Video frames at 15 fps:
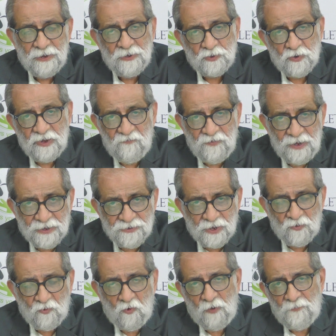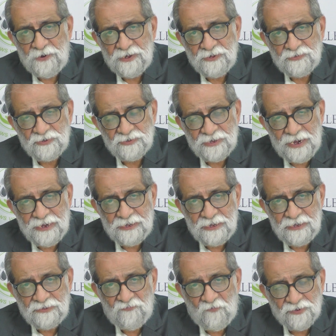So even other cooperative
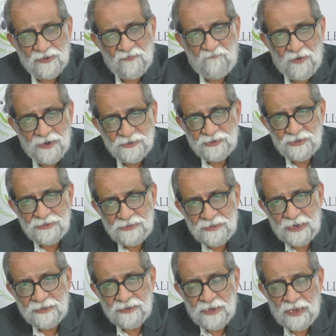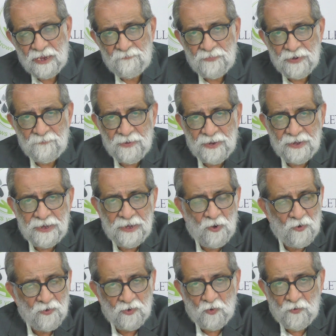societies, for the functions that they are preparing
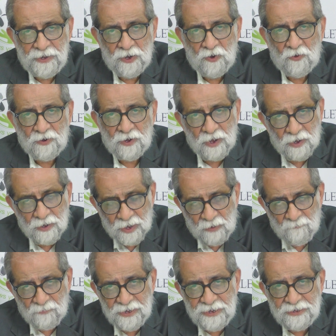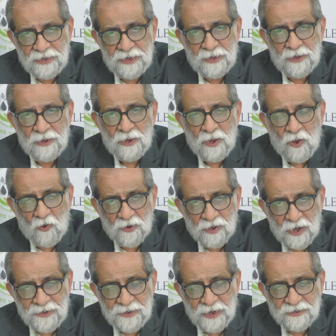or doing or completing or
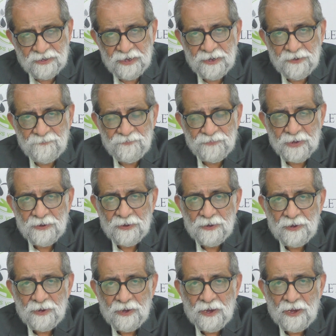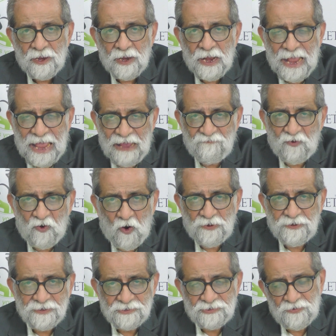conducting, have
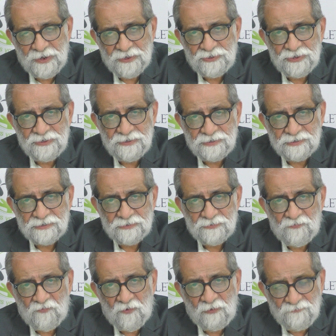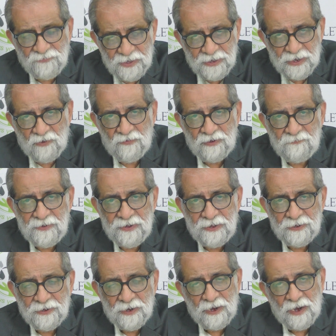got instructions from the
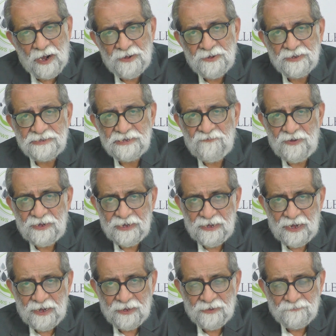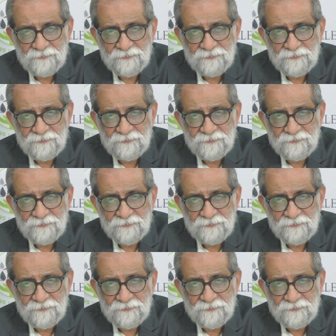government under 79.